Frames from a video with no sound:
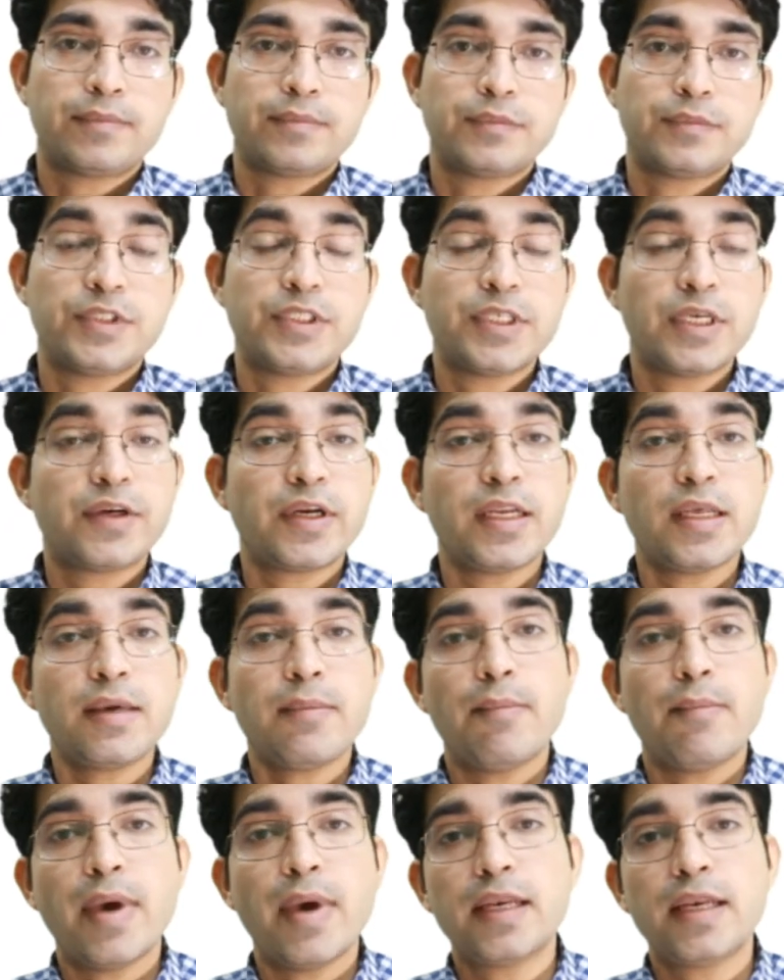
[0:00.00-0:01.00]
Generally,
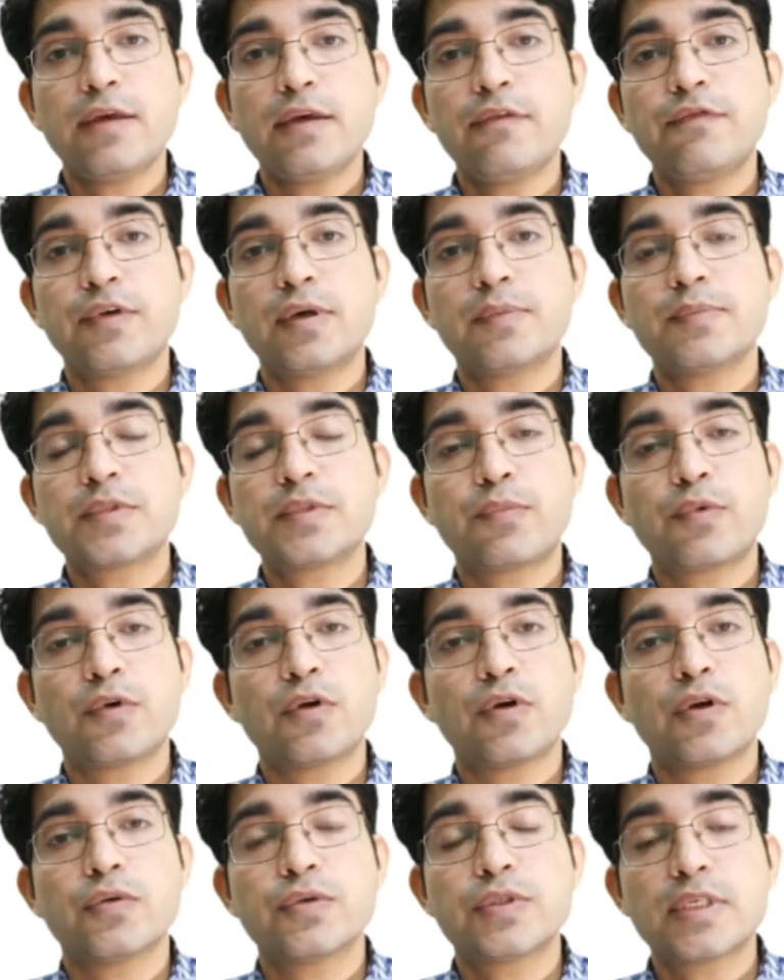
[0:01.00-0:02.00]
many firms
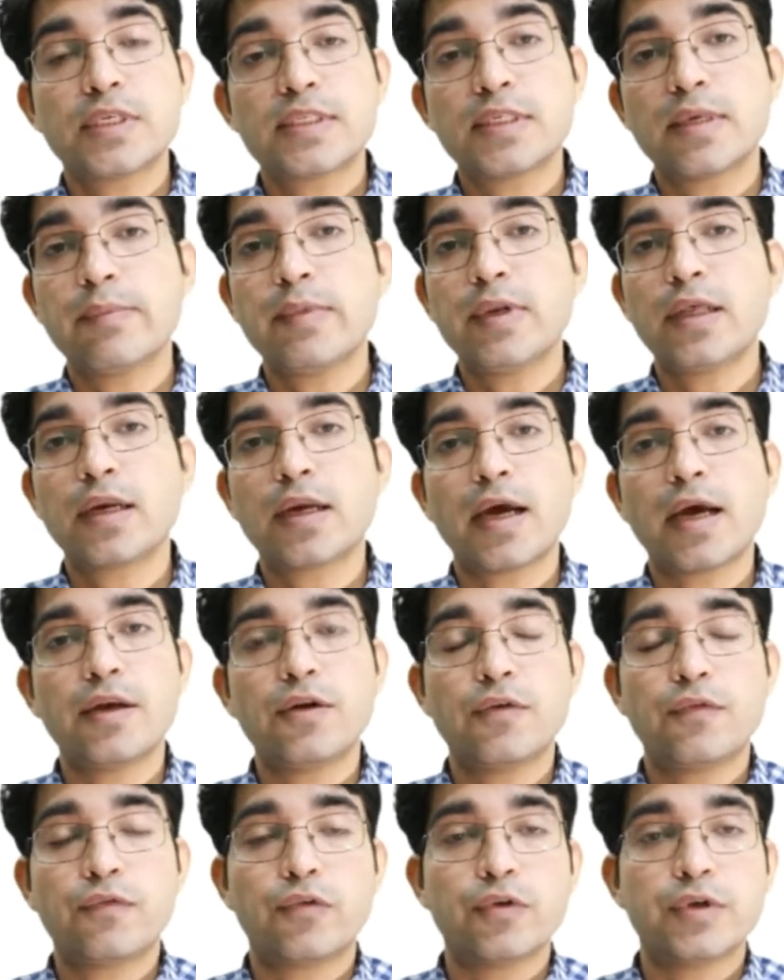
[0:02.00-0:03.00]
produce similar kind
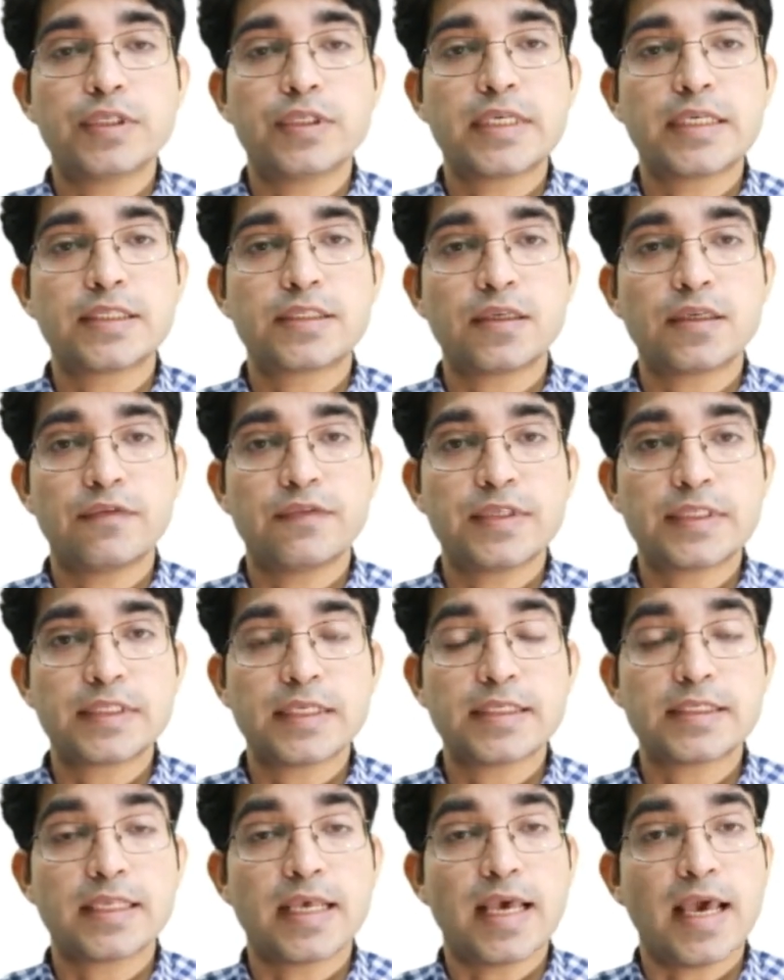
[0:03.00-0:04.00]
of goods and
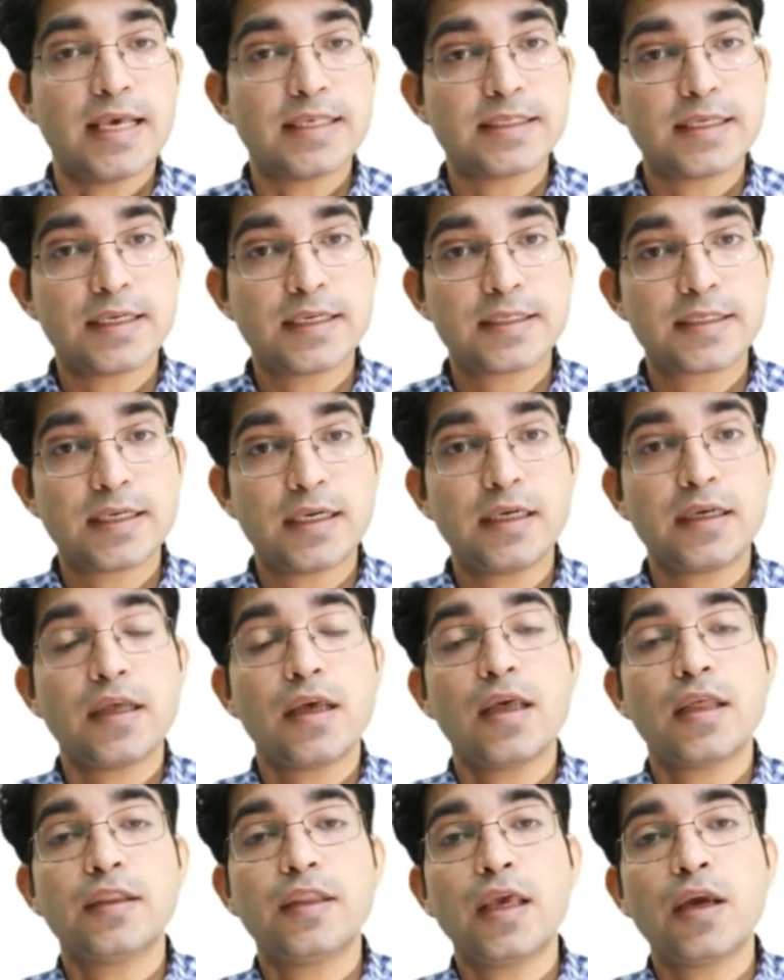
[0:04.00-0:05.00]
services. As a result,
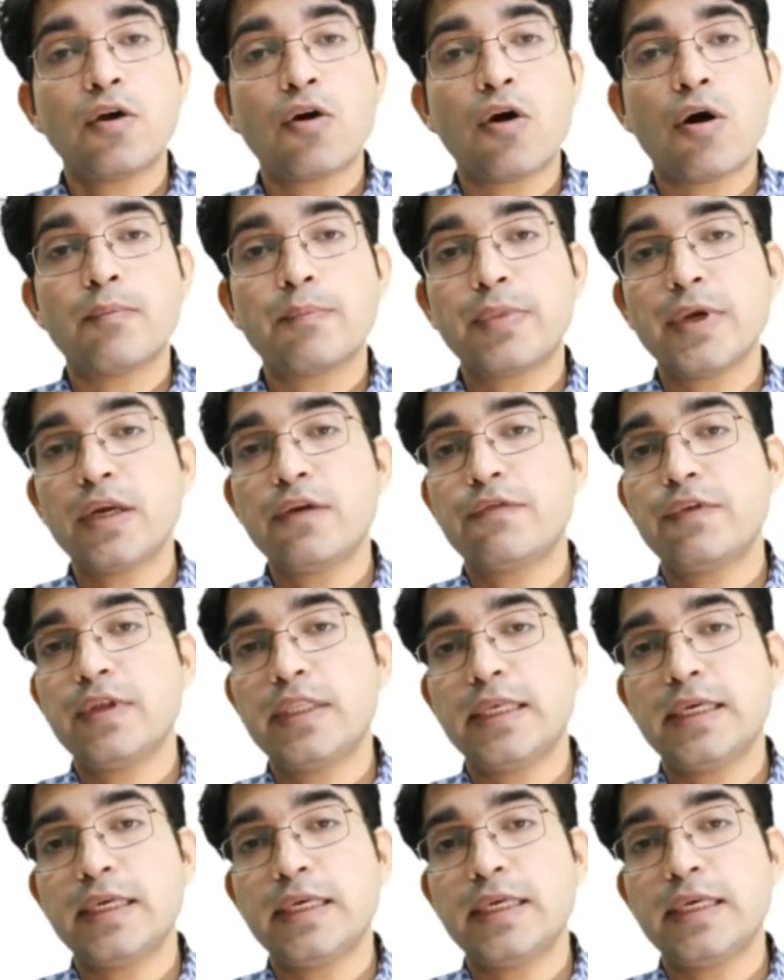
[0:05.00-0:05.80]
they compete with